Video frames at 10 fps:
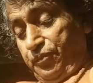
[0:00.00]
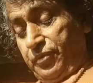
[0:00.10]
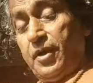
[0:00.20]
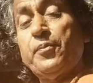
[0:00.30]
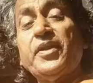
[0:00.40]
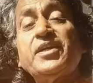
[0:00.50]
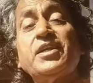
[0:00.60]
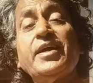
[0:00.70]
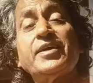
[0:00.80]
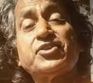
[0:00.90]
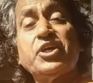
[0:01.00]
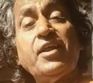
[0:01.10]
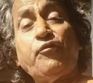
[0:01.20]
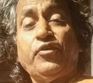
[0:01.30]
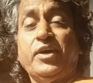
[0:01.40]
Completely
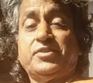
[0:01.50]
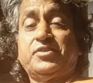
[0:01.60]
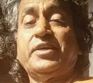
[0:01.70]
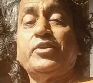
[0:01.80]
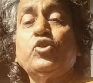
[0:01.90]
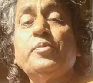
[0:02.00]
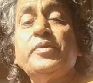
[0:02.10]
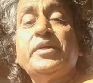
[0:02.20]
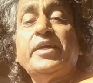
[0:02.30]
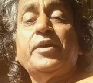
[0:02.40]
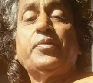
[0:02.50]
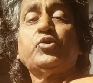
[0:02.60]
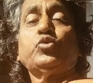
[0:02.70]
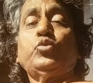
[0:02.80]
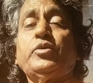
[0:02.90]
exhale first, then you will be able
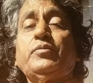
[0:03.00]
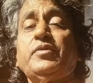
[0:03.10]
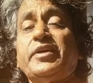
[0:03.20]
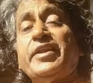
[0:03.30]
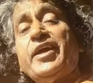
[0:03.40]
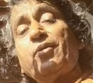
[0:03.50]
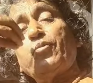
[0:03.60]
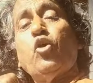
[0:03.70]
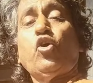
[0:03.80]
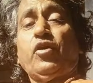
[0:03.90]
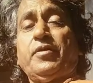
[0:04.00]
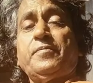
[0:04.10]
to inhale more.